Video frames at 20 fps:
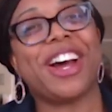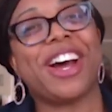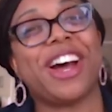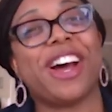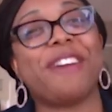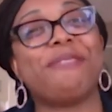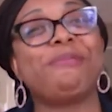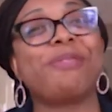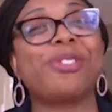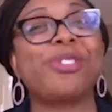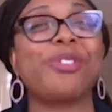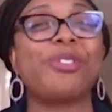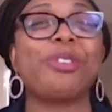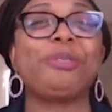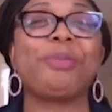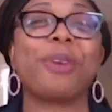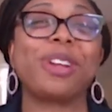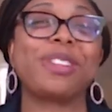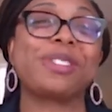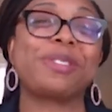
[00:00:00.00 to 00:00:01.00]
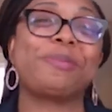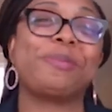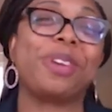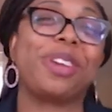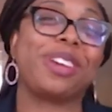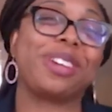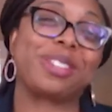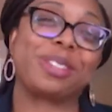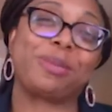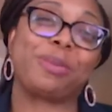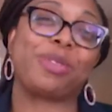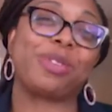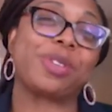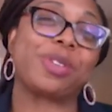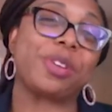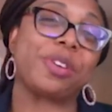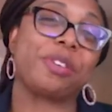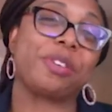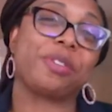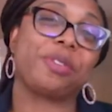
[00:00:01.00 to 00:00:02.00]
I'm showing parts of me because I'm
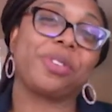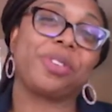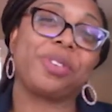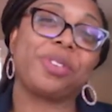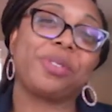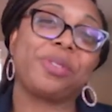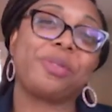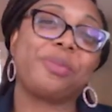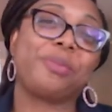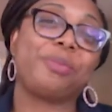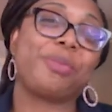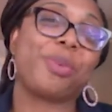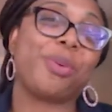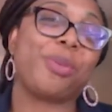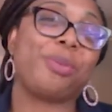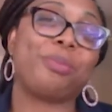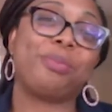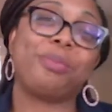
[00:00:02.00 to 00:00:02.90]
reserved. But